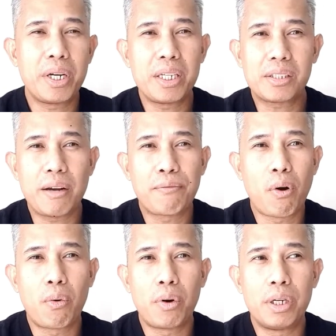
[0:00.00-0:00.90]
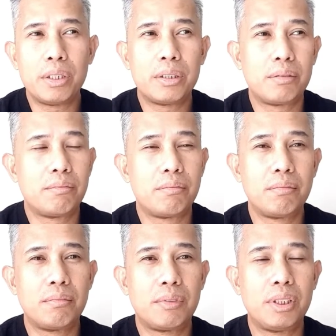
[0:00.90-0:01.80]
pretty straightforward.
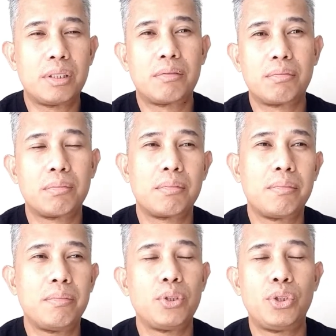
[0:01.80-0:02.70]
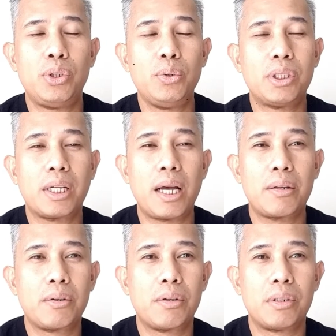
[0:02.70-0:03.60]
Just choose the
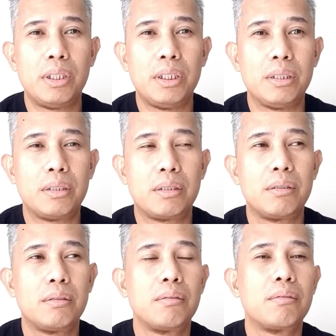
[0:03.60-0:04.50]
categories,